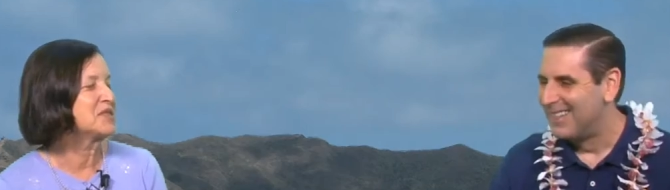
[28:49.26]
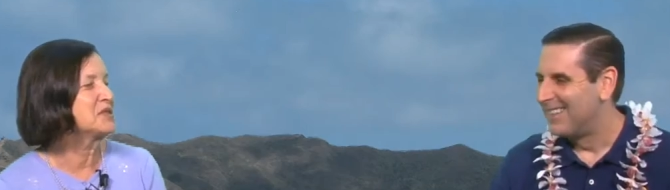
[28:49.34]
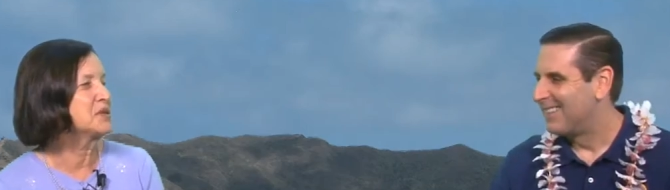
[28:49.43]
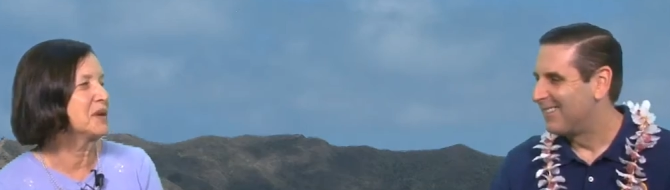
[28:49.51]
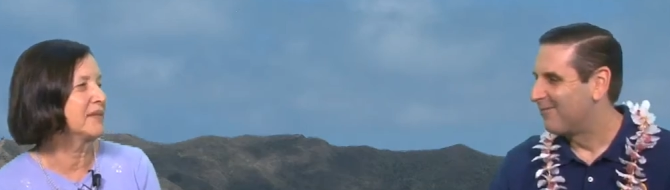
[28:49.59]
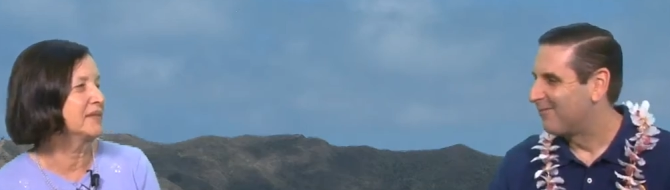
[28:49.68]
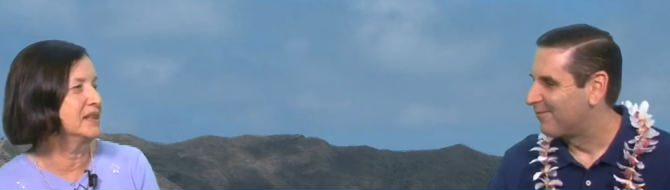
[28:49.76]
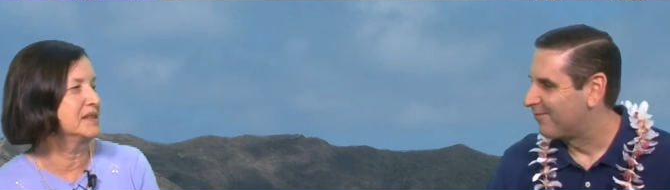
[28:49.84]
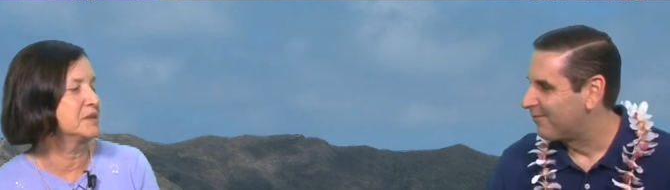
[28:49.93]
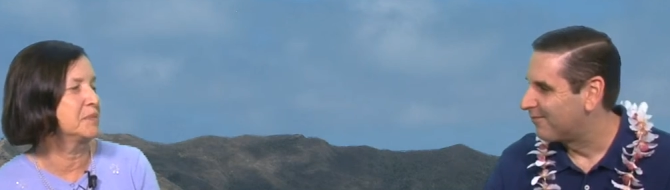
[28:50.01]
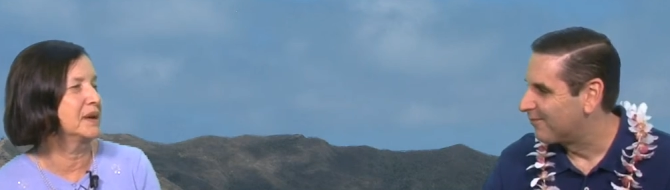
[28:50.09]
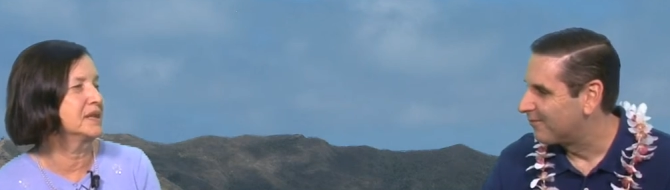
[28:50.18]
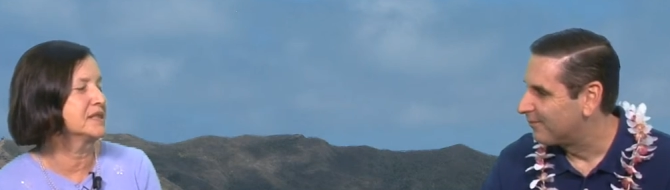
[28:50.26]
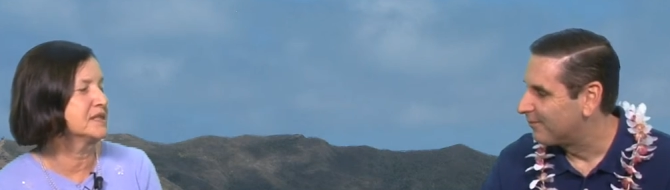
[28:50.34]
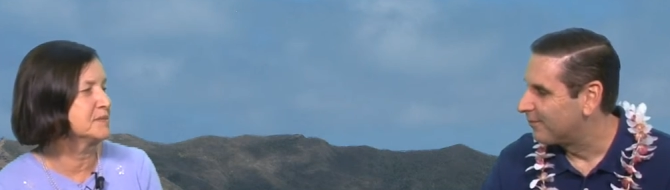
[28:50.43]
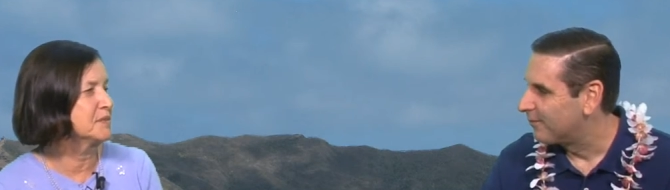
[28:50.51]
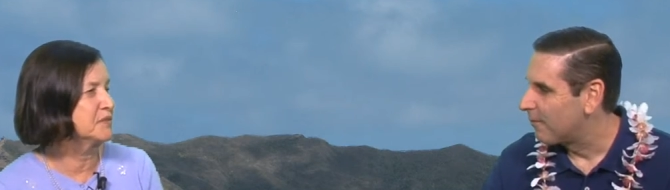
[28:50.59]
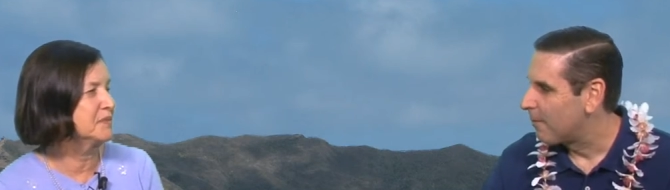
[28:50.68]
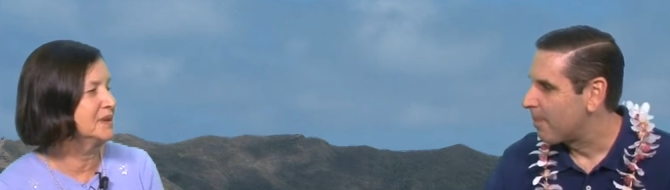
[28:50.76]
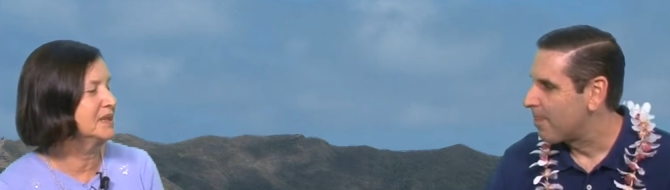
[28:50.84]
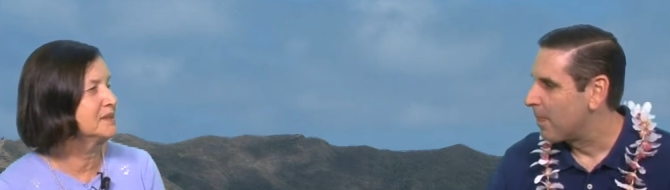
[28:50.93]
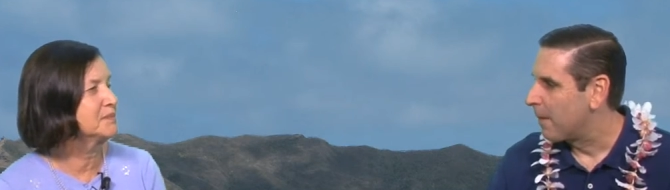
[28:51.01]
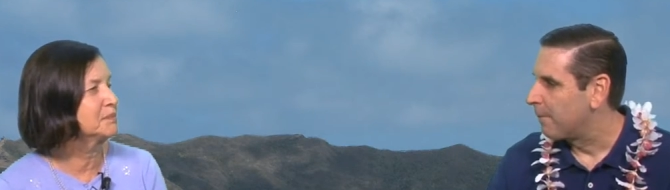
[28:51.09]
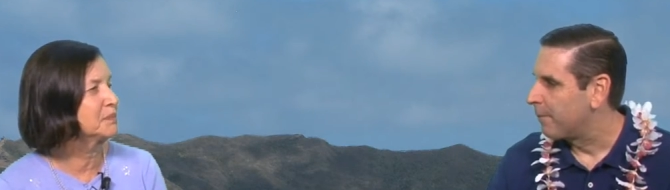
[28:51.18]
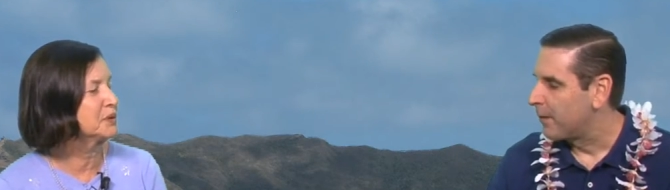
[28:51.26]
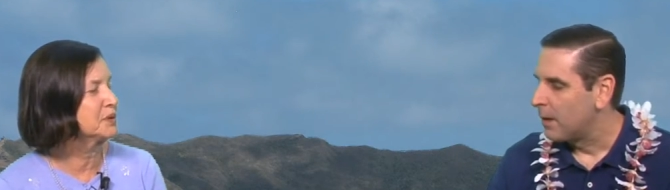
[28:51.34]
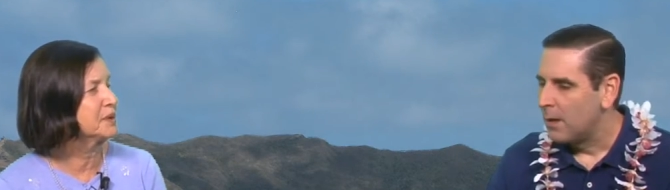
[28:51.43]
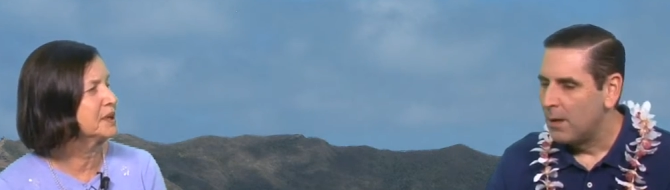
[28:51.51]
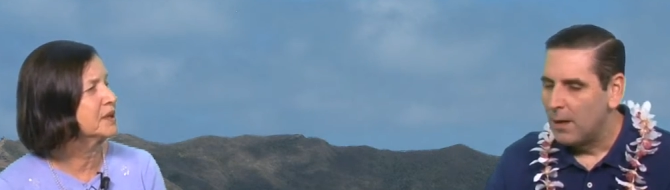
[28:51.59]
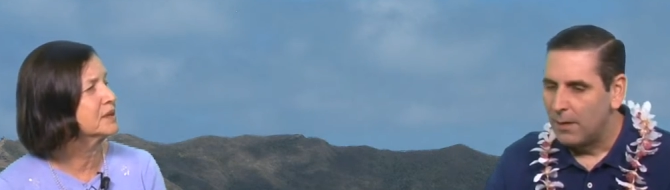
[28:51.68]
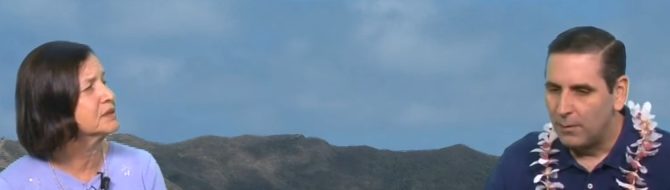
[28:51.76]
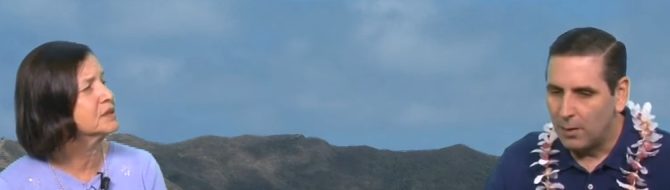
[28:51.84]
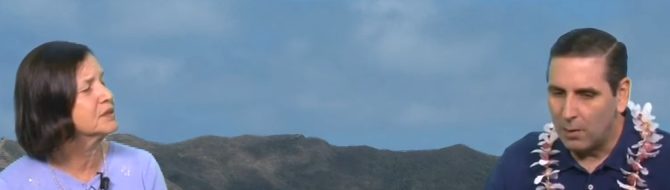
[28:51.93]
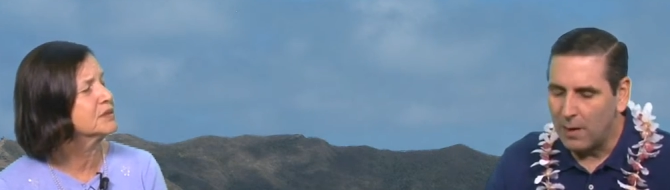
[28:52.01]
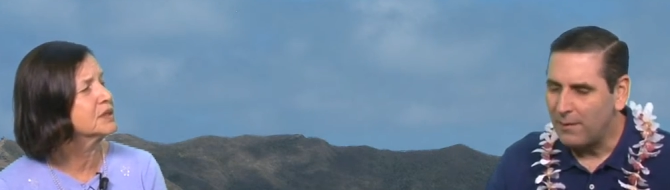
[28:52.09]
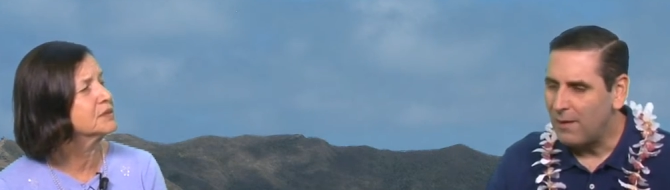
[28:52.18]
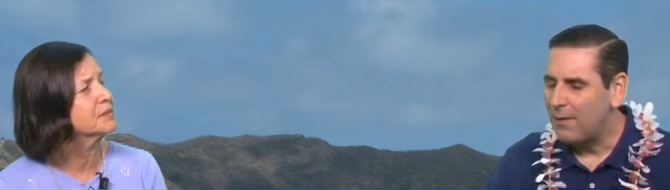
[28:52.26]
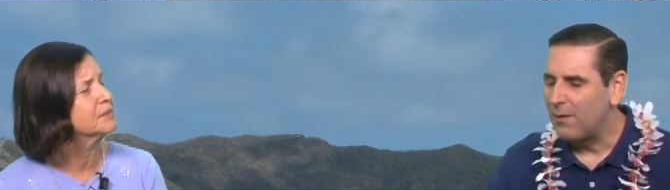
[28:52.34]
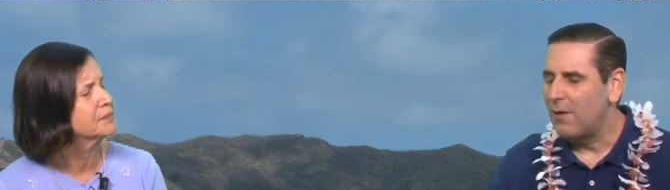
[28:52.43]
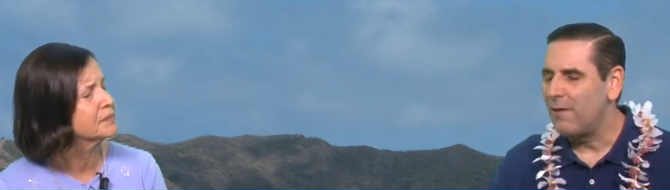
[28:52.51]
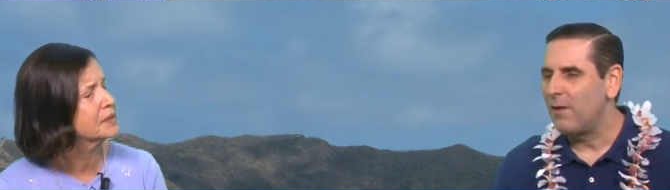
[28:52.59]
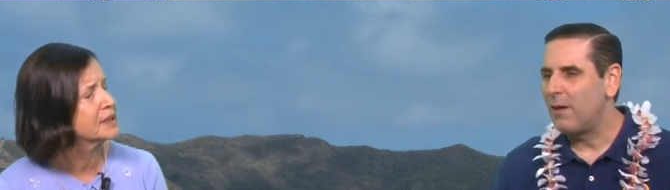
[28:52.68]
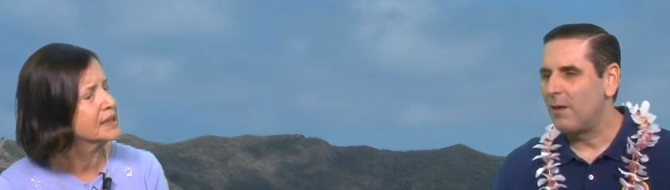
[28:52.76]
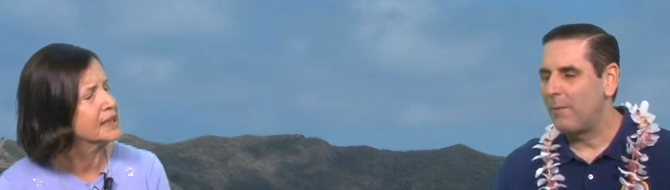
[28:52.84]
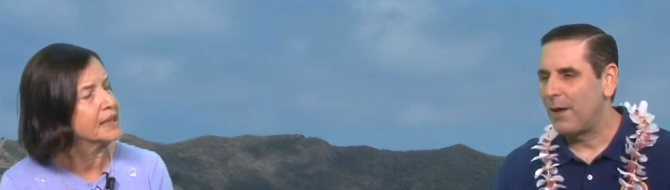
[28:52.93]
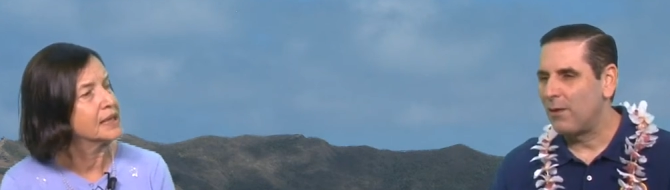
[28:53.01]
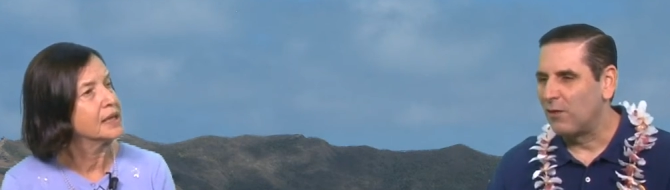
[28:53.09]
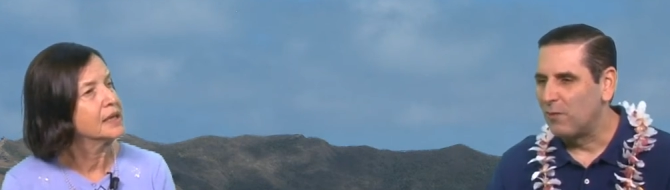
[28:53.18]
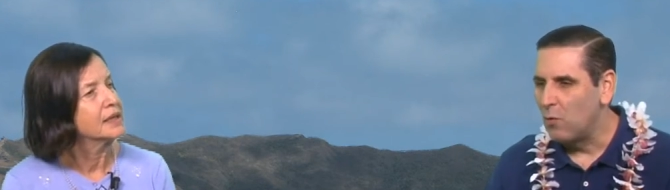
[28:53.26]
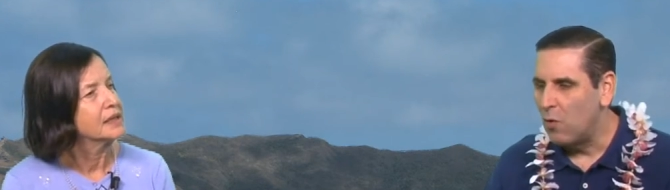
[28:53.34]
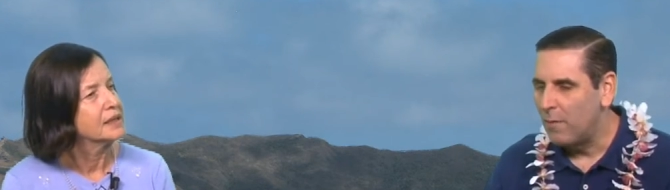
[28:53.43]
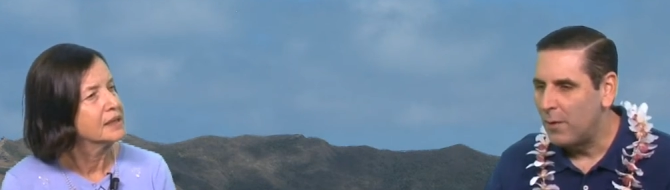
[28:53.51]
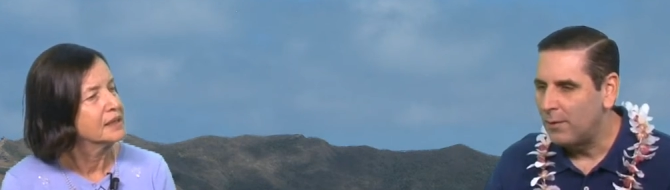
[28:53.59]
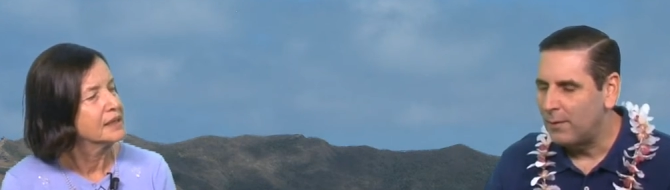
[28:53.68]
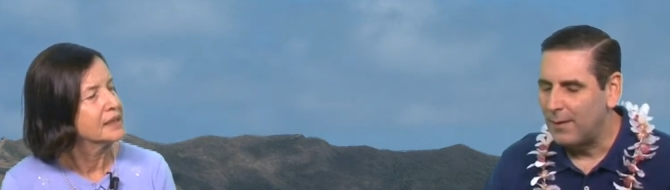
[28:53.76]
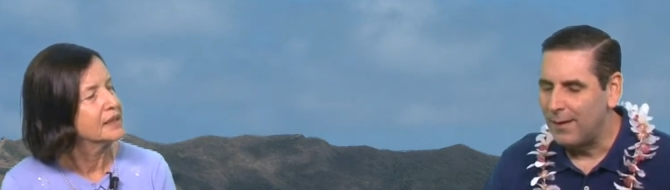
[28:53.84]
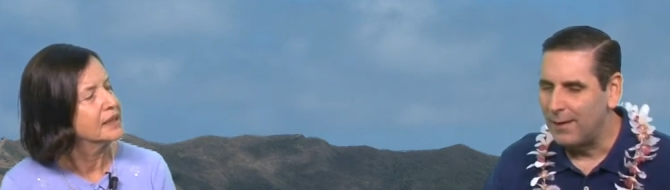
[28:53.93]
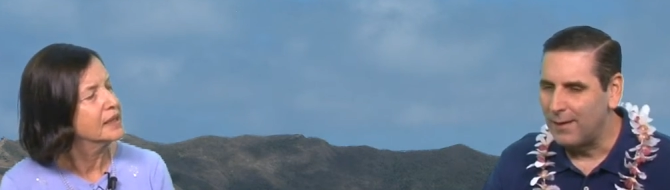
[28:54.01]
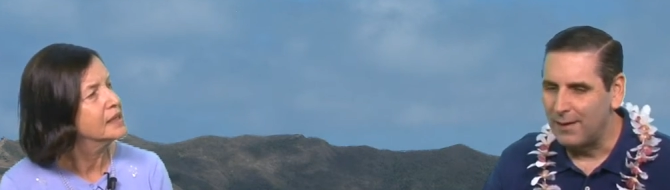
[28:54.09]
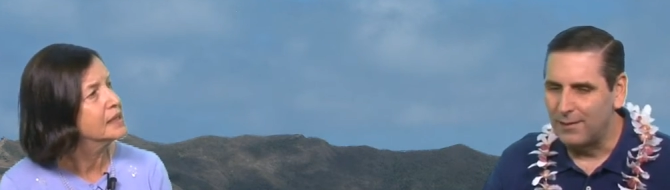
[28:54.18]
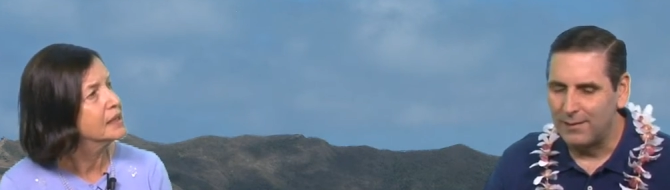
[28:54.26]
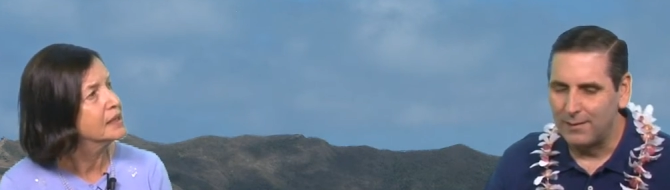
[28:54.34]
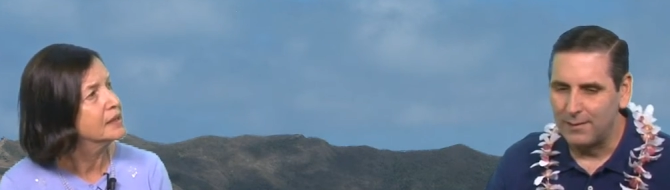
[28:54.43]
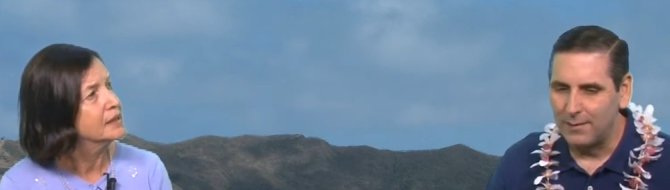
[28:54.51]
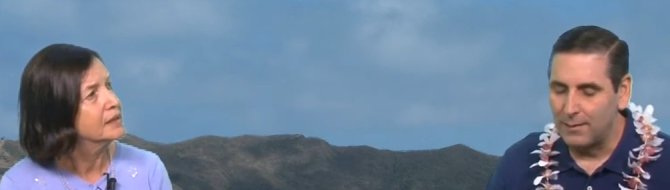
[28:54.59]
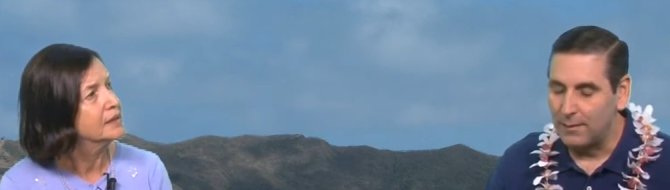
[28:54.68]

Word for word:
Speaker 1: so do you have an independence movement in Puerto Rico? There is, a,
Speaker 2: there is an independence movement. It, it's